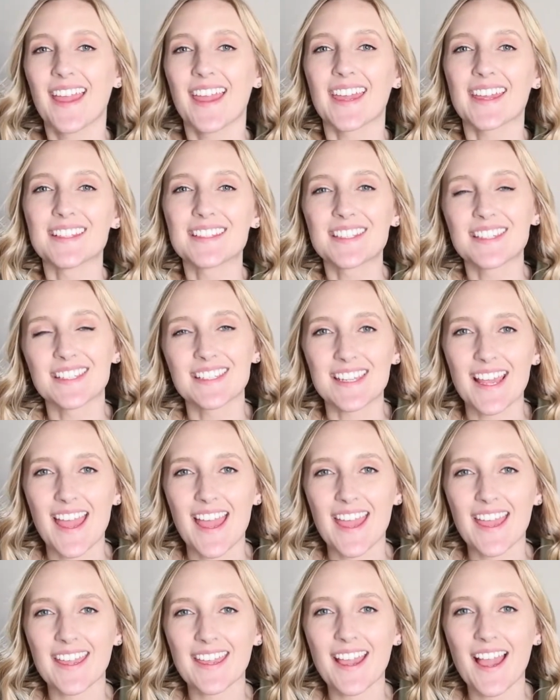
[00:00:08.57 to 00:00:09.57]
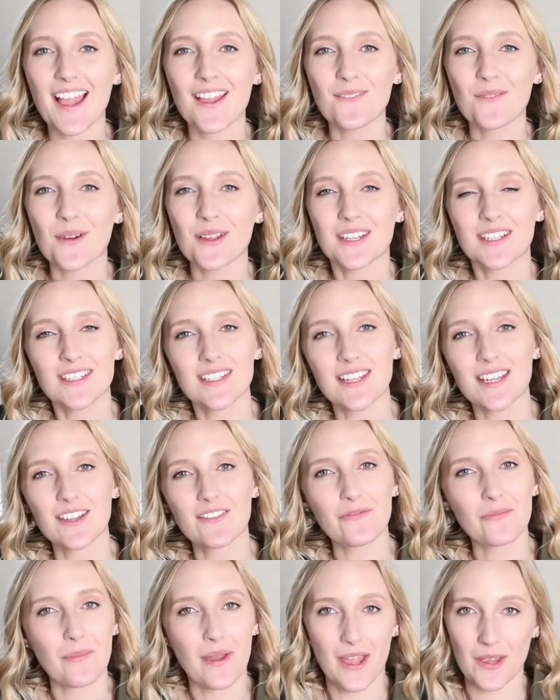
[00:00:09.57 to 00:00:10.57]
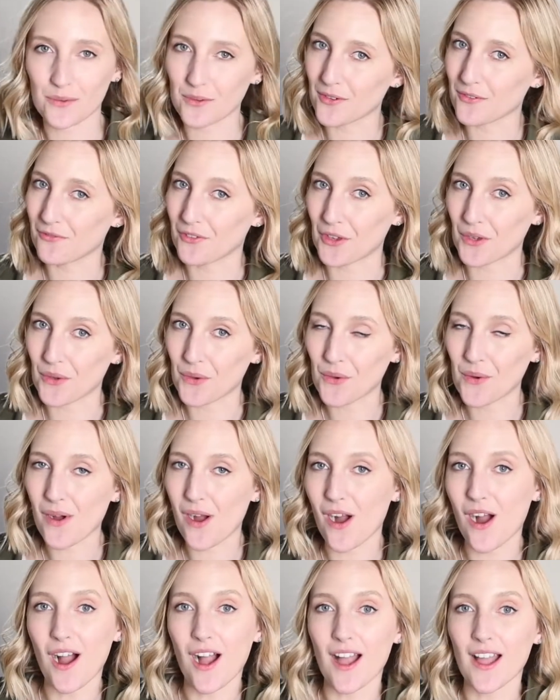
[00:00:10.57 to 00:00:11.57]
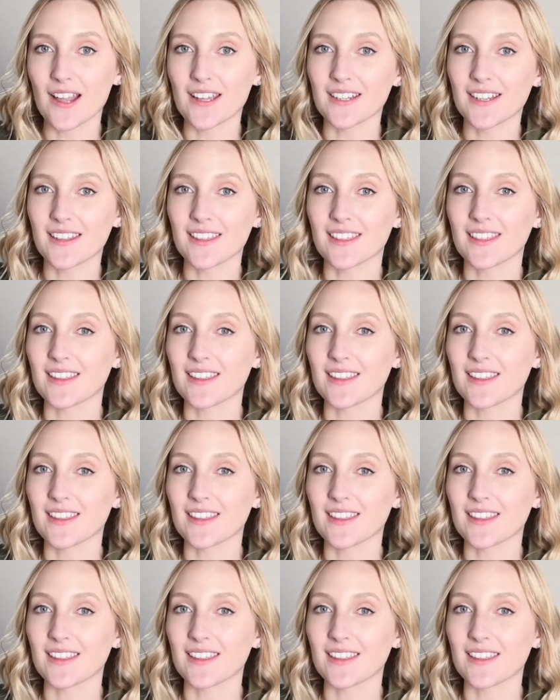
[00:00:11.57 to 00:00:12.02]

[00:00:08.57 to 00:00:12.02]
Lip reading: And today I wanted to give my review on